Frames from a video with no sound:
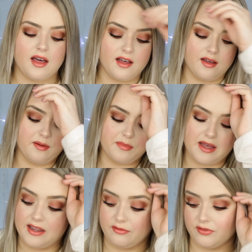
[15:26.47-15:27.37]

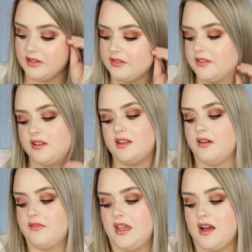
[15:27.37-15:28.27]
I really
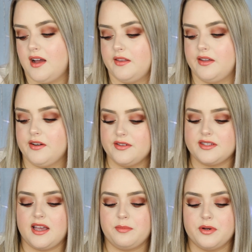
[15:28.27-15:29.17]
love the highlighters.
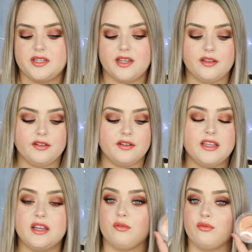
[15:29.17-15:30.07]
I
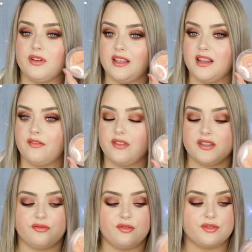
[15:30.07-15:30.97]
particularly really loved
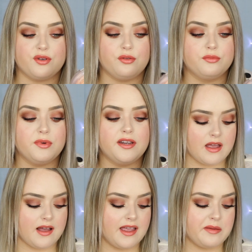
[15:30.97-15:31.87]
this rose gold one.
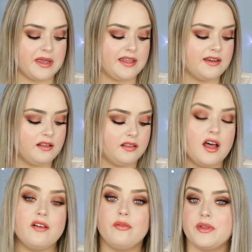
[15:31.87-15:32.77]
I am in
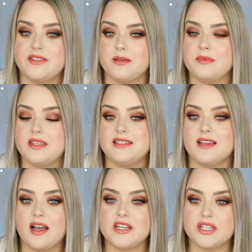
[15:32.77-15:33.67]
love with some of these
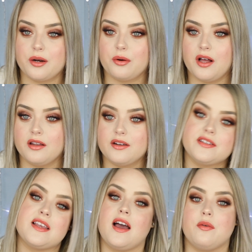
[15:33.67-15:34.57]
eyeshadow
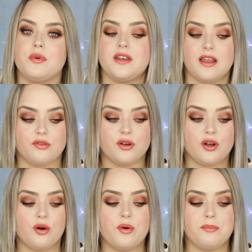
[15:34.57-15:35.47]
colors. I would never
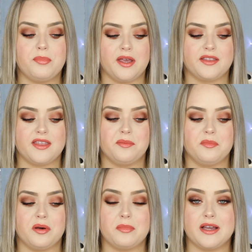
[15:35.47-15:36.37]
go and pick
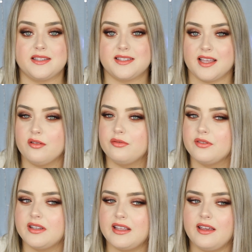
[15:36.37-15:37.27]
them myself
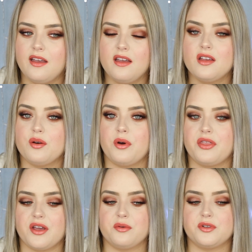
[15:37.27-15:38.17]
really
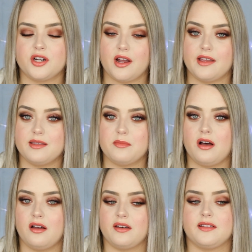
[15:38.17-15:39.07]
without trying them
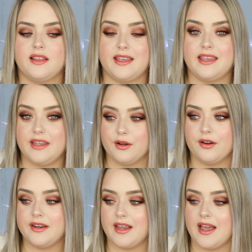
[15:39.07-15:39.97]
on like here
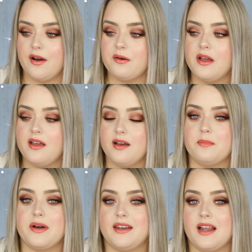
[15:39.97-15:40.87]
and now,
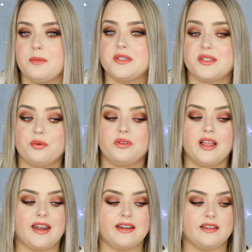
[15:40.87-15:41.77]
but I'm so
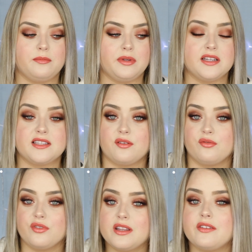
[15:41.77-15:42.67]
glad I did because I
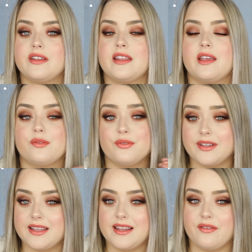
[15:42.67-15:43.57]

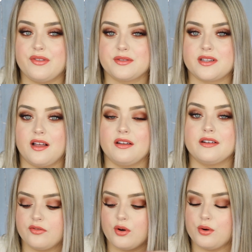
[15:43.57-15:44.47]
really love those
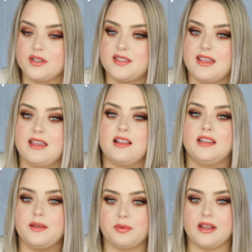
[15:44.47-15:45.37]
colors. Of course, the
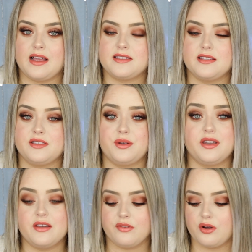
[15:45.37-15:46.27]
lip glasses, you
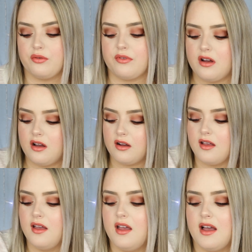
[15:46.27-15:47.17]
can never go wrong.
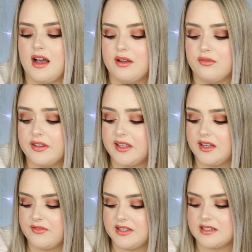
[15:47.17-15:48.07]
I really
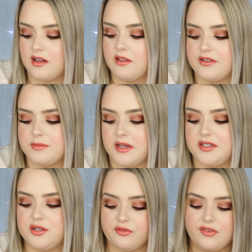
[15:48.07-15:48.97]
love these colors. My
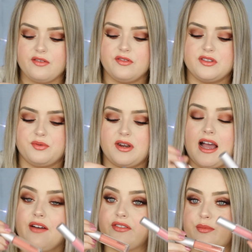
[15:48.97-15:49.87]
two favorites would
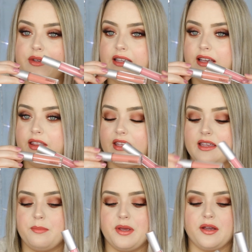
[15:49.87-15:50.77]
have to be
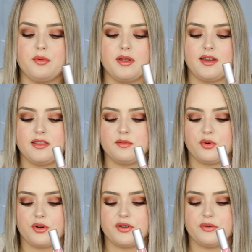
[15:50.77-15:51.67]
the pink one and the
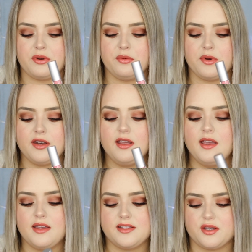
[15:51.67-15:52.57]
more nudie one.
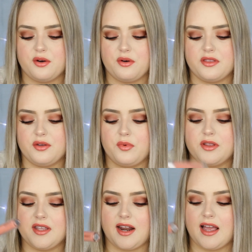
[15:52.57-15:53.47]
So the
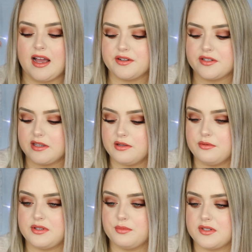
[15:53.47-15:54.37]
one that I actually
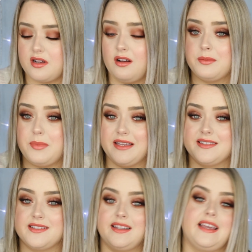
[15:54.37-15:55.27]
used was called
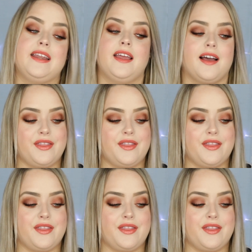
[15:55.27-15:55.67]
Paint It Lady.